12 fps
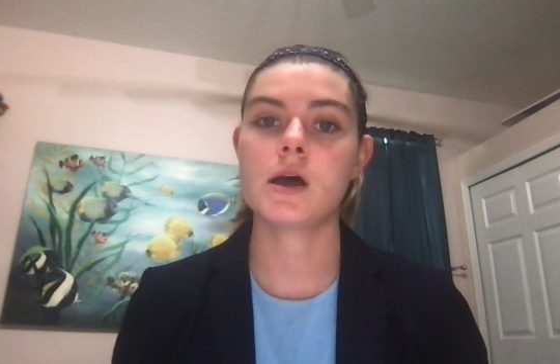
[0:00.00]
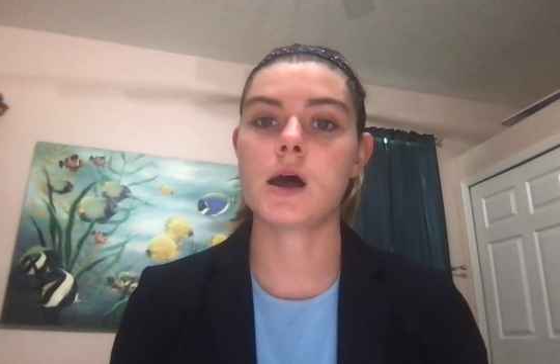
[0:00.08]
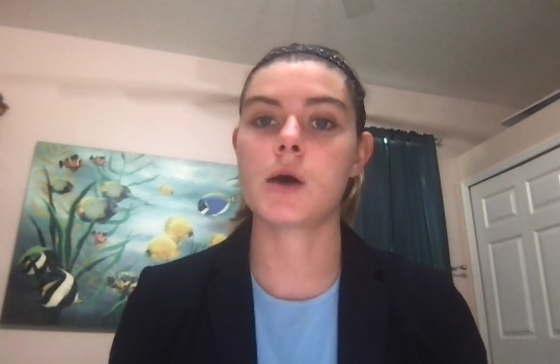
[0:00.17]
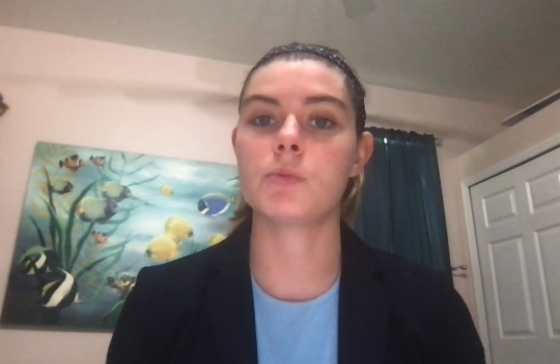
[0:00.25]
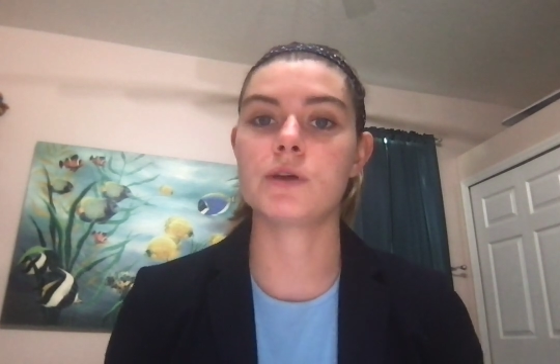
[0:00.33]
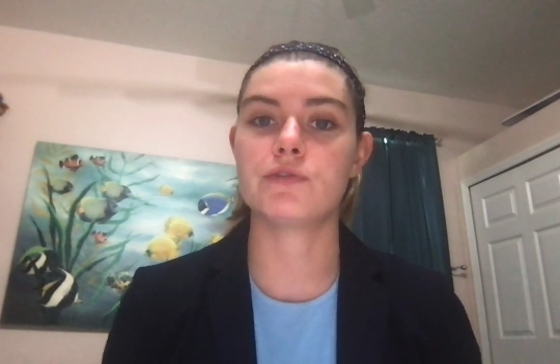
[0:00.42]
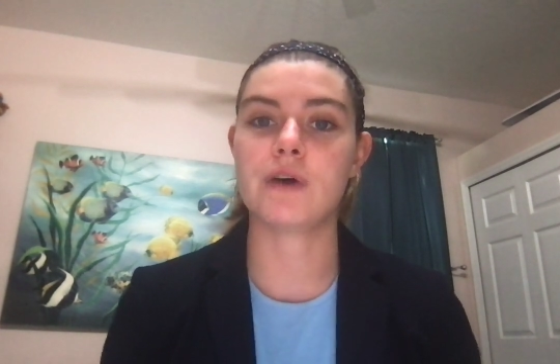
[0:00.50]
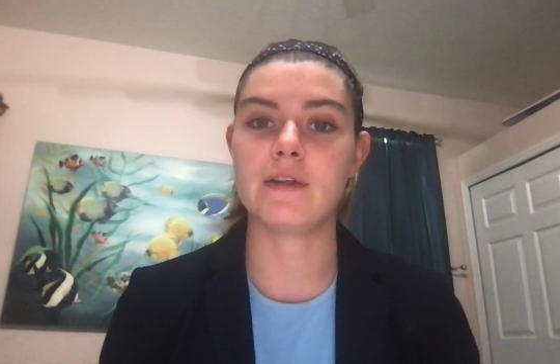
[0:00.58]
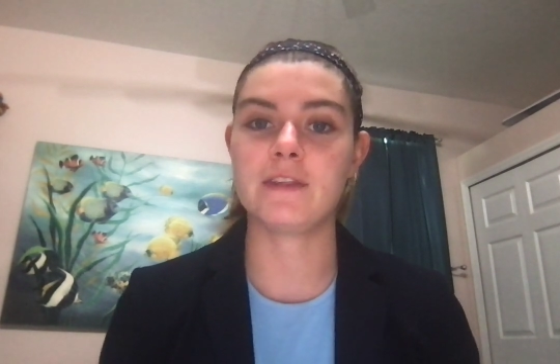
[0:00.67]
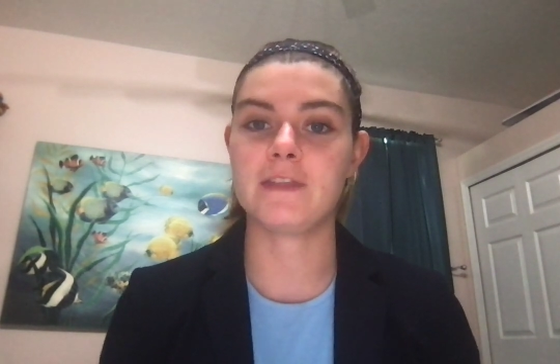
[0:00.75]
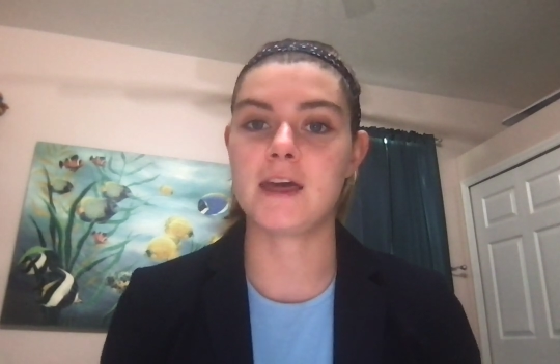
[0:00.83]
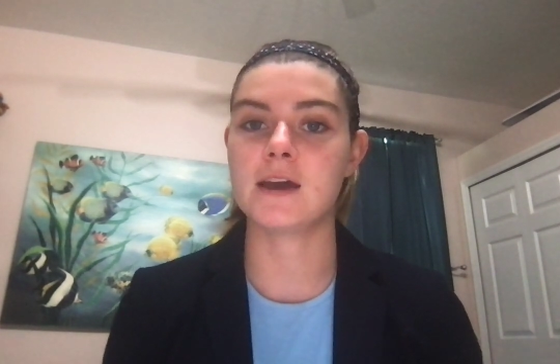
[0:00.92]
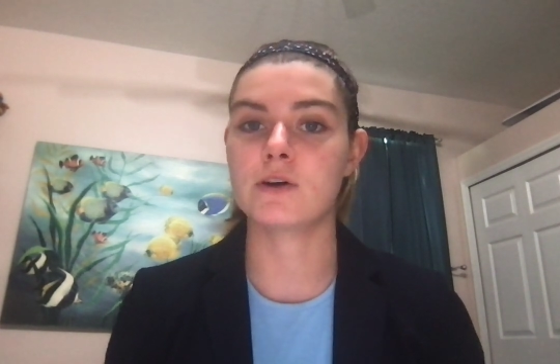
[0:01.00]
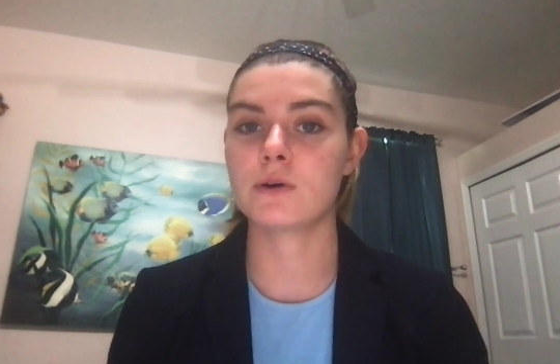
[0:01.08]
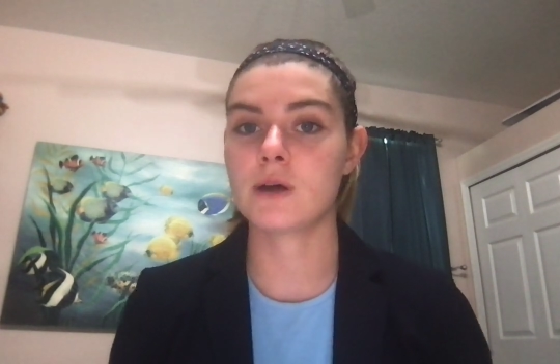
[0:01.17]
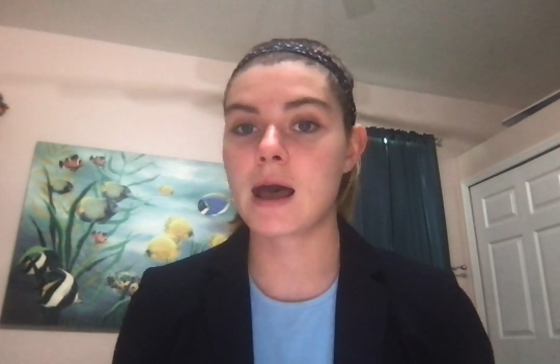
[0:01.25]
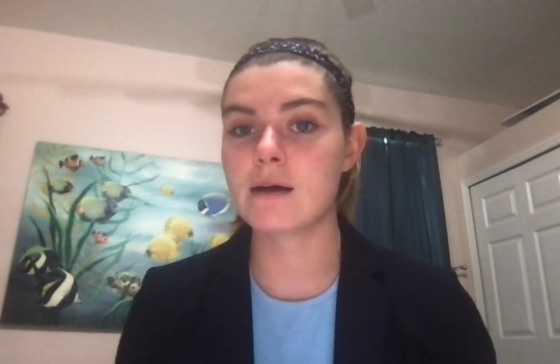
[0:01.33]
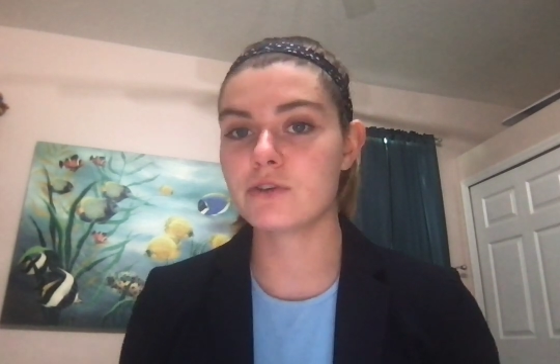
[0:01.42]
Um, we found that the
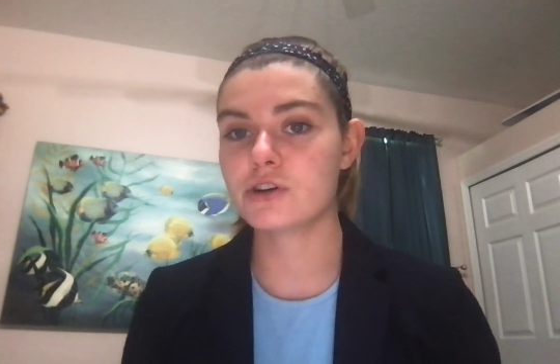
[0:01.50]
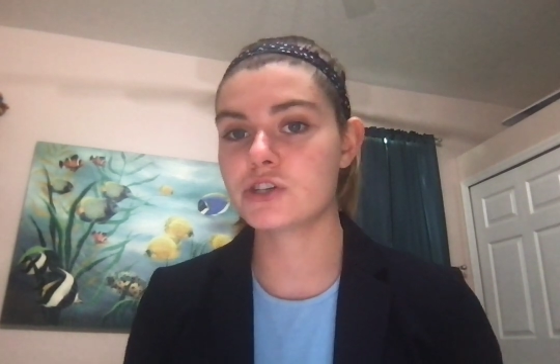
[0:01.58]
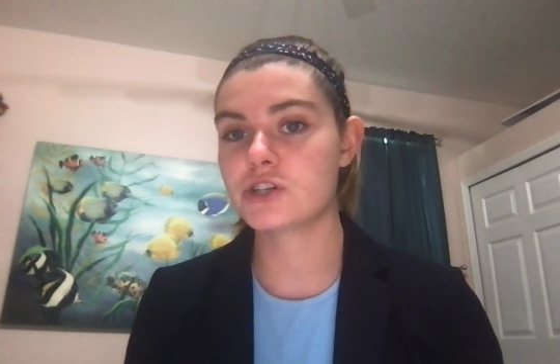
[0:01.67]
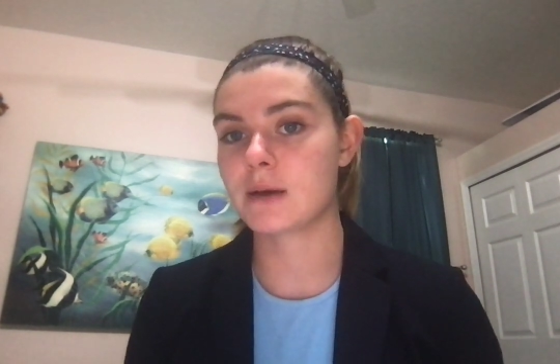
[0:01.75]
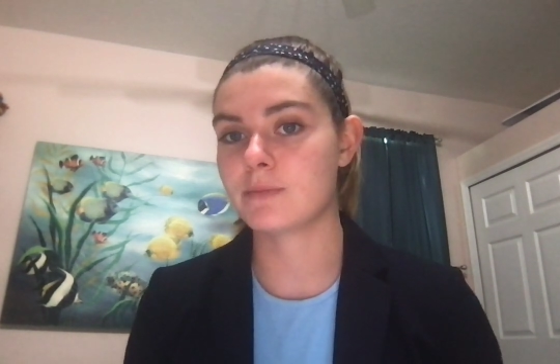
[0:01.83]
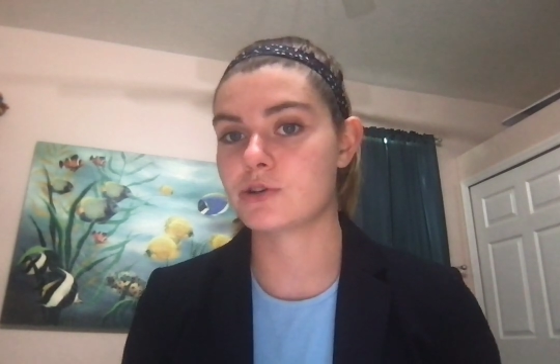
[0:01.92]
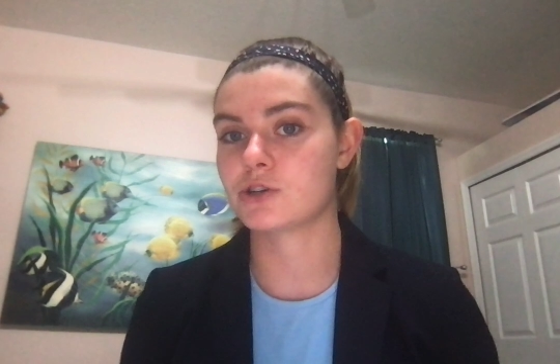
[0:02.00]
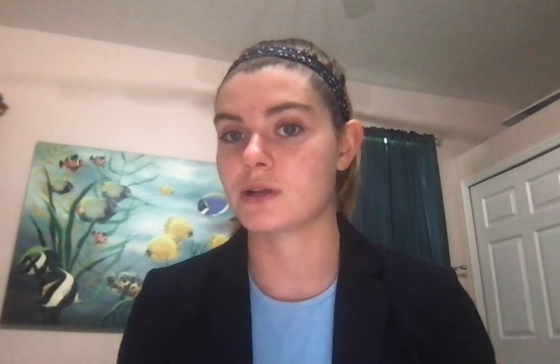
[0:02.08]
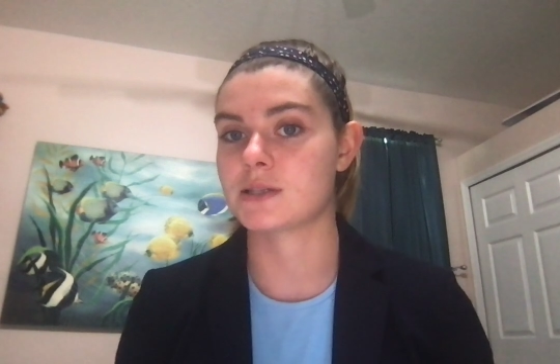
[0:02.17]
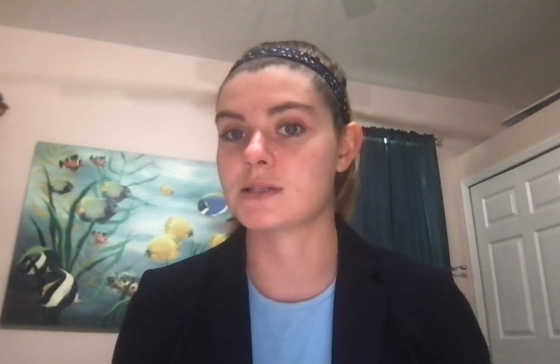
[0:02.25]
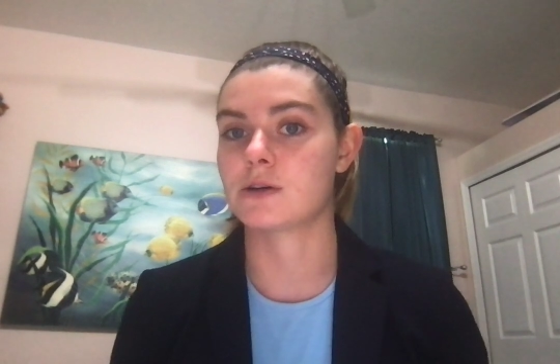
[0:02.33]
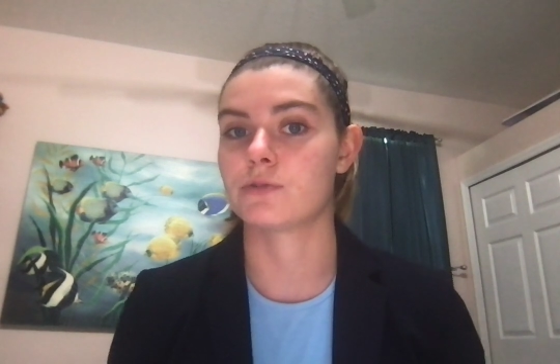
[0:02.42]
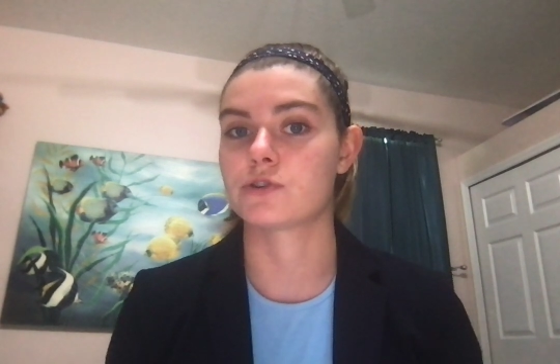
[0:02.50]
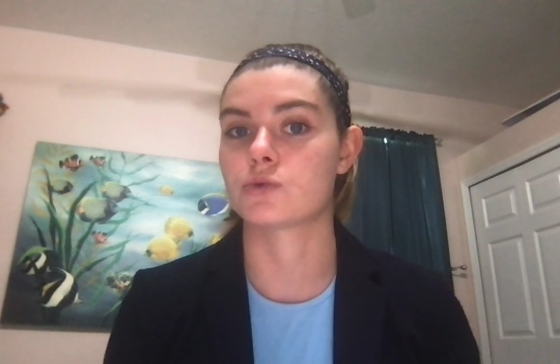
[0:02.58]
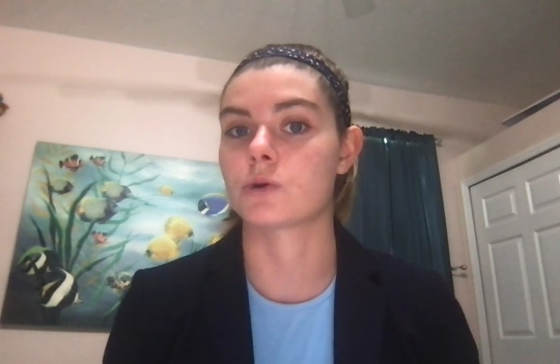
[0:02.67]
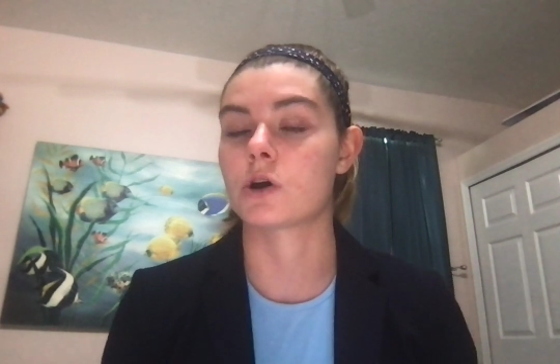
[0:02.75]
average temperature that sailfish were